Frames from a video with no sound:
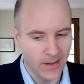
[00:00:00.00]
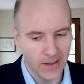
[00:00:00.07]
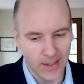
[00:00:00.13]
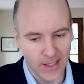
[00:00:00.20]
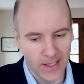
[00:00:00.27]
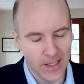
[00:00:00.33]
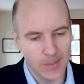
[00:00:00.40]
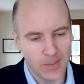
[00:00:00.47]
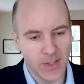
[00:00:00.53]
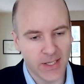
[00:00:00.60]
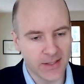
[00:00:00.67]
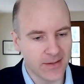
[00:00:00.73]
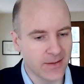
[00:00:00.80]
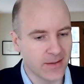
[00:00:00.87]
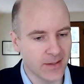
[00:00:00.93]
And
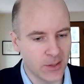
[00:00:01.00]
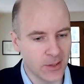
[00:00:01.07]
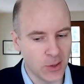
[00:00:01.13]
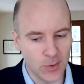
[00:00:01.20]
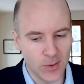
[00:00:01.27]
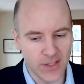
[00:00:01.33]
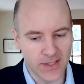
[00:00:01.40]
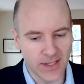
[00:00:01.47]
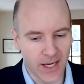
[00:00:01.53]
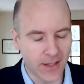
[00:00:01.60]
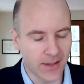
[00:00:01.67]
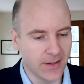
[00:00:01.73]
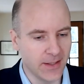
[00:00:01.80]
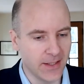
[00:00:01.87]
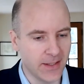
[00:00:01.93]
because of the duty
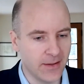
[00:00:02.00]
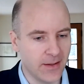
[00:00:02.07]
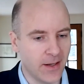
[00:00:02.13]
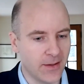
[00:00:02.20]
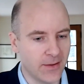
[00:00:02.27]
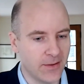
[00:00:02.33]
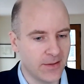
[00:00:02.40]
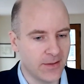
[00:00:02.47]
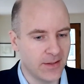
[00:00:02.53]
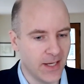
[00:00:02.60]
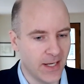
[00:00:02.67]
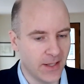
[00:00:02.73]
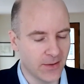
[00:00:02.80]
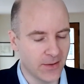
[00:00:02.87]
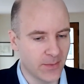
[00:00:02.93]
cycle and other
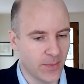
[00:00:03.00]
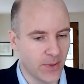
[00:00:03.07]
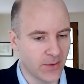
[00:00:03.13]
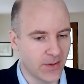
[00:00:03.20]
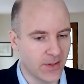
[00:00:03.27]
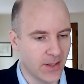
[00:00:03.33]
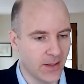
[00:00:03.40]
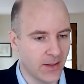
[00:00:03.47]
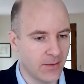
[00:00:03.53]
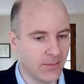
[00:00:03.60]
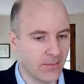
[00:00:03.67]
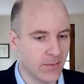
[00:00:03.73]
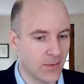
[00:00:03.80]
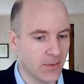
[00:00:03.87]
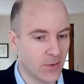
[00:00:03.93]
details about the
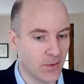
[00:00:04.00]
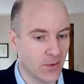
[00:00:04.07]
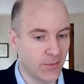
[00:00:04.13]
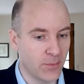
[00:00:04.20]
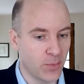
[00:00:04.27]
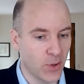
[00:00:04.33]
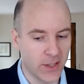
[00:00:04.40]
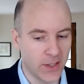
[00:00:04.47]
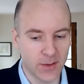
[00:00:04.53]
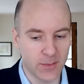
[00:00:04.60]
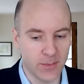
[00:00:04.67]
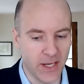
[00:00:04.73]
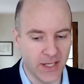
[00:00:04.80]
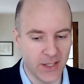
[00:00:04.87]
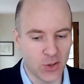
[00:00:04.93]
sort of product
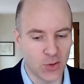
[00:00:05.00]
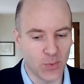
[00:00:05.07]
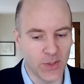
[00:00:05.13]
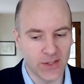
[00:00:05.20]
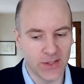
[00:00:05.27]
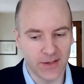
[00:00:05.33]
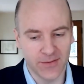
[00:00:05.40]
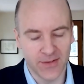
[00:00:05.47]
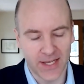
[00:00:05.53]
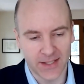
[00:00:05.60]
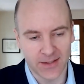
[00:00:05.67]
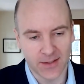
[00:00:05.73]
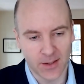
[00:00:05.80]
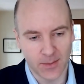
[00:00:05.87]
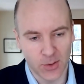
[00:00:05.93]
management of
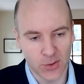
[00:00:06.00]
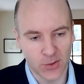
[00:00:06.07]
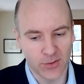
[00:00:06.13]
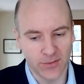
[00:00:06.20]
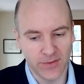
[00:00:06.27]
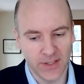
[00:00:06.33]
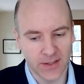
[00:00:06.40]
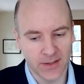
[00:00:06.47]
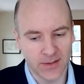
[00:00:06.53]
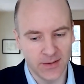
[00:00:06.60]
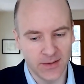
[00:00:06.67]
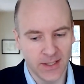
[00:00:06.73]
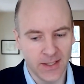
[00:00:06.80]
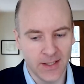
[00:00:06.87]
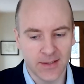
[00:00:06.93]
that commercial
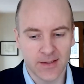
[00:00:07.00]
vehicle,